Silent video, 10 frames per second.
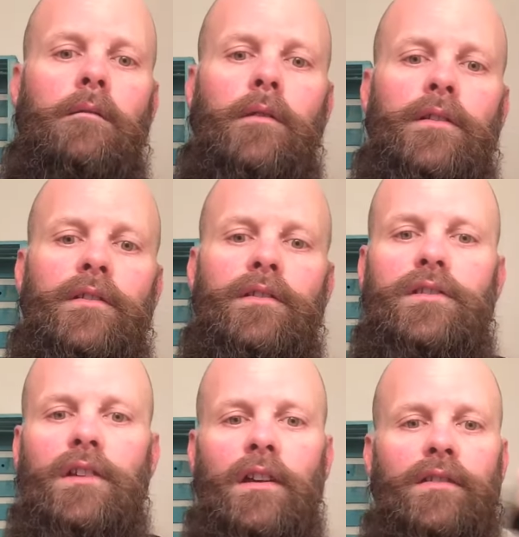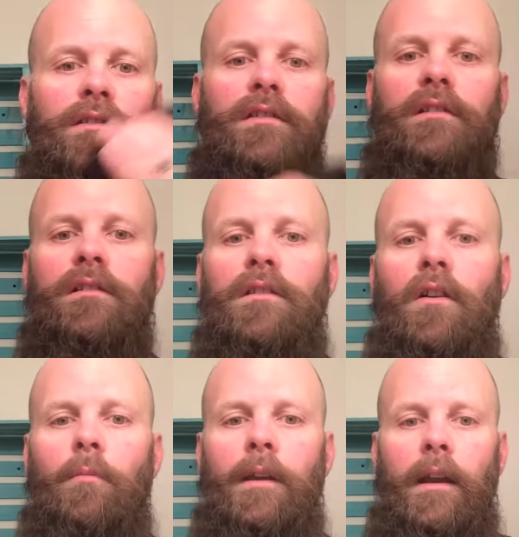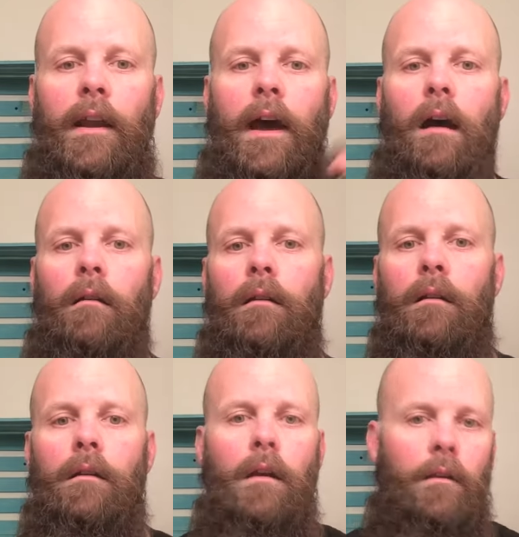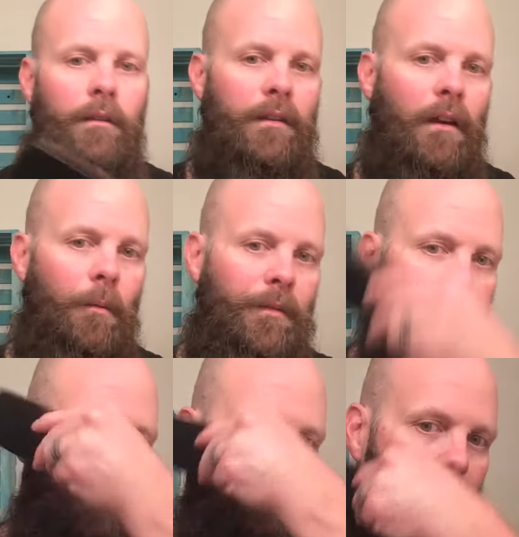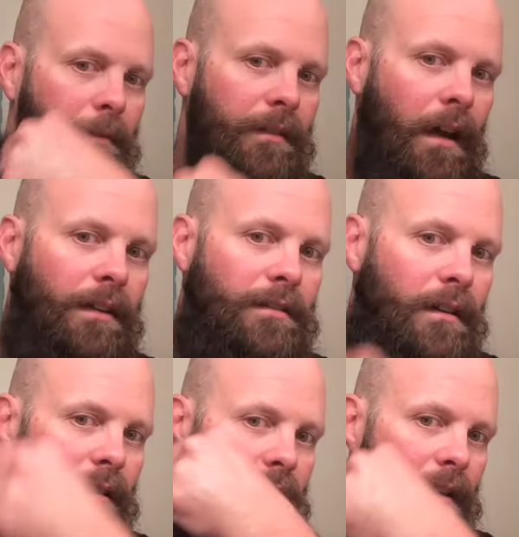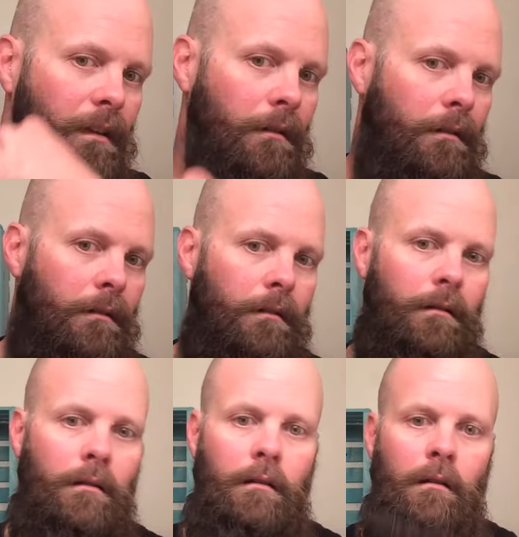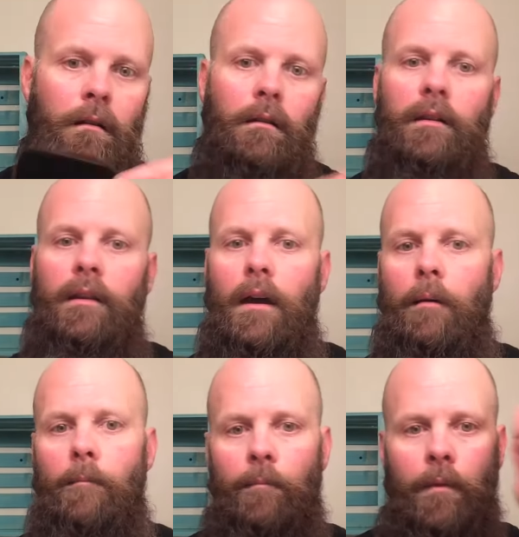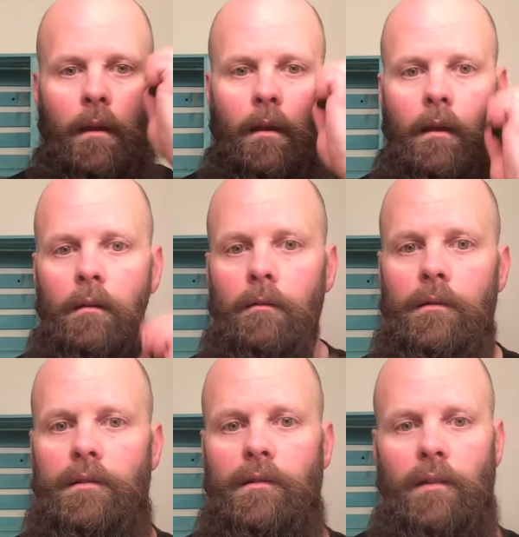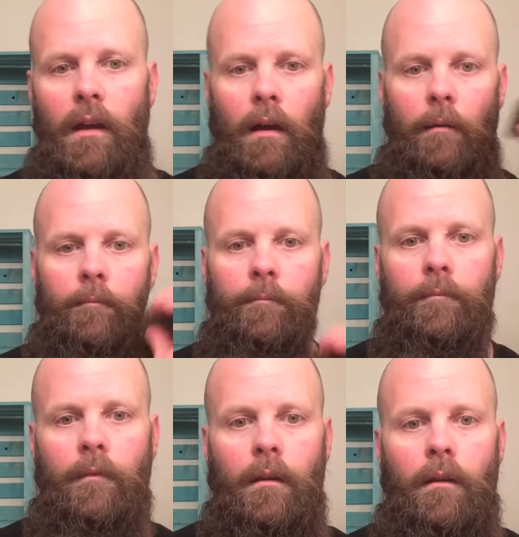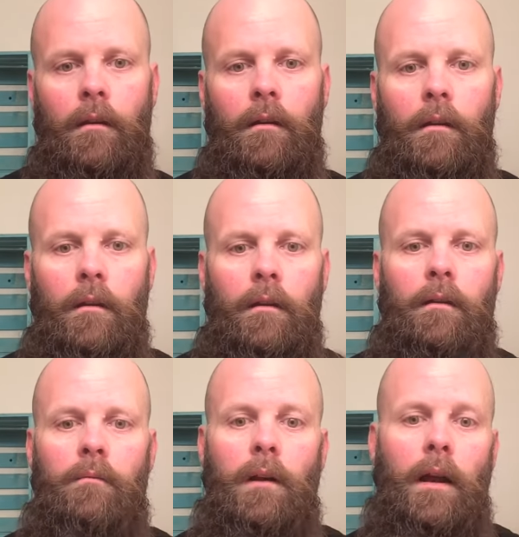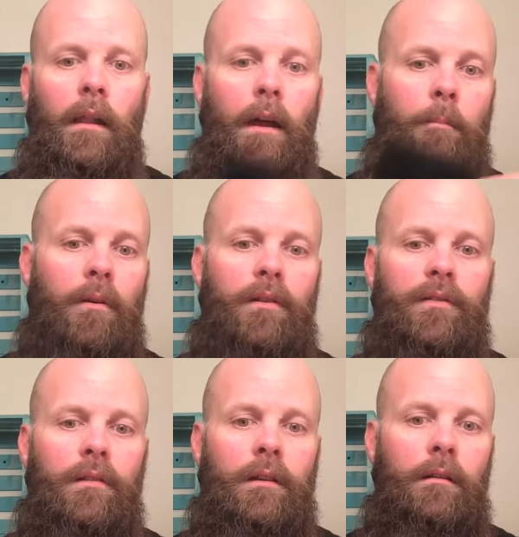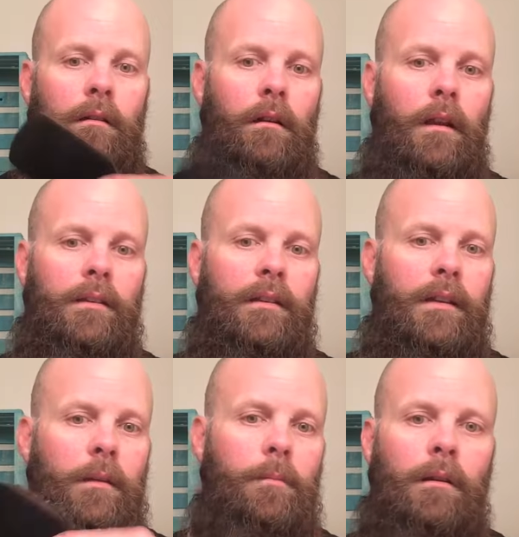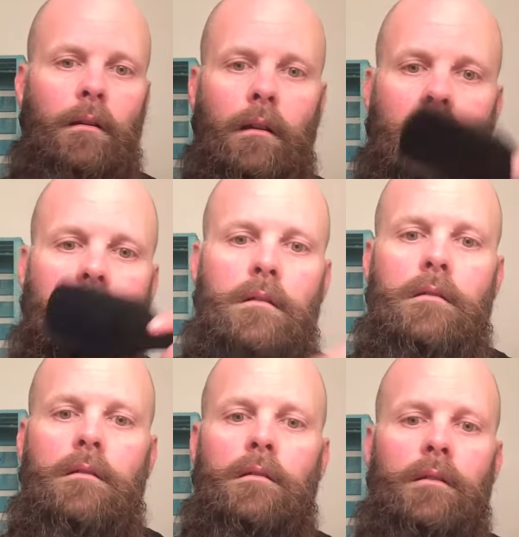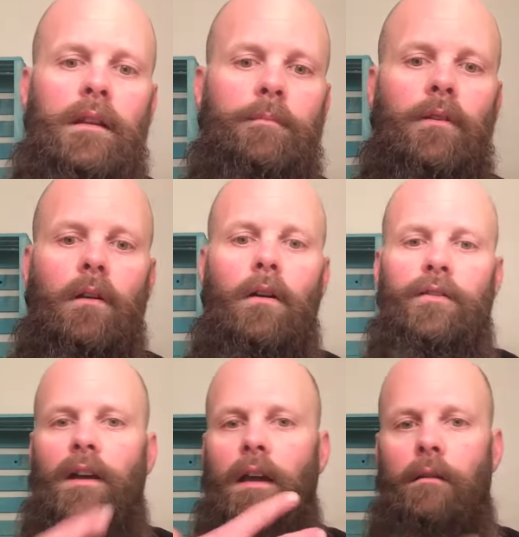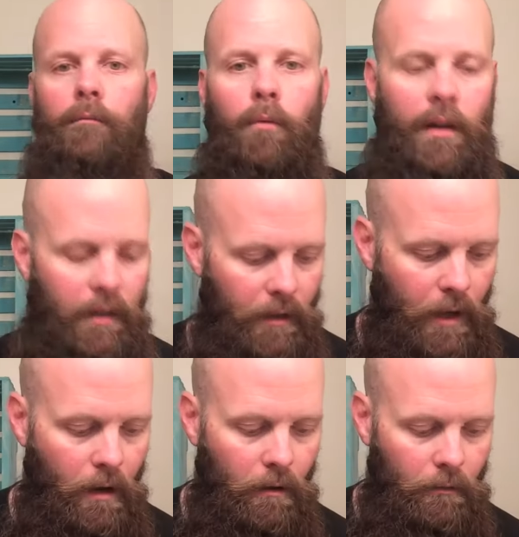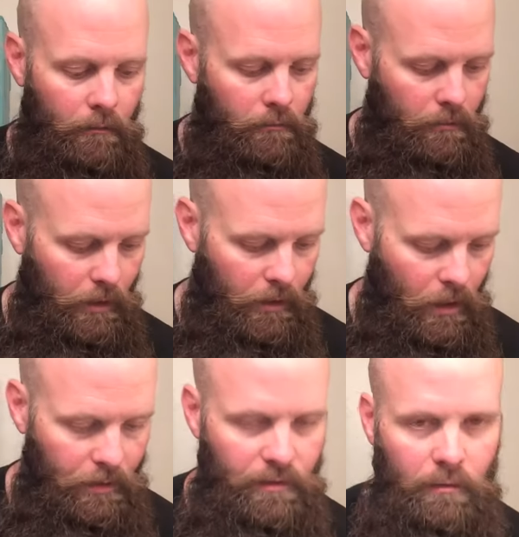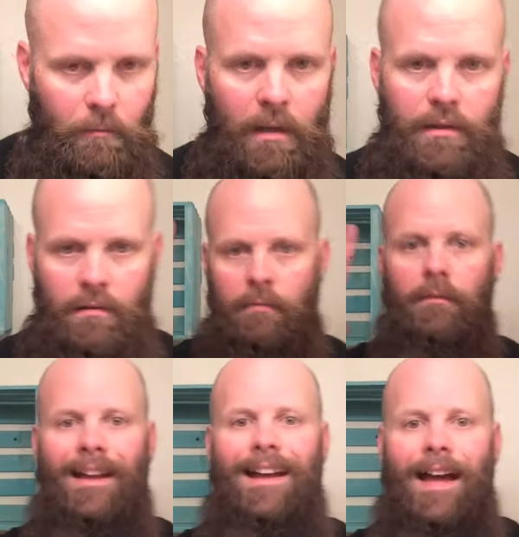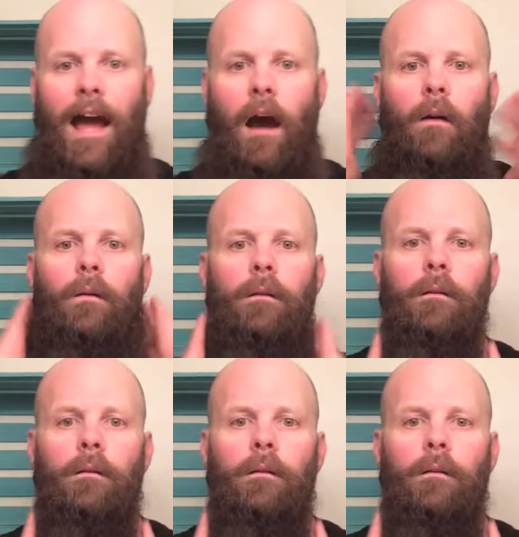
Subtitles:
versus just combing it out. This helps keep them sides tucked in like that, which is what I like personally. I like to keep the growth kind of working down and not so much out.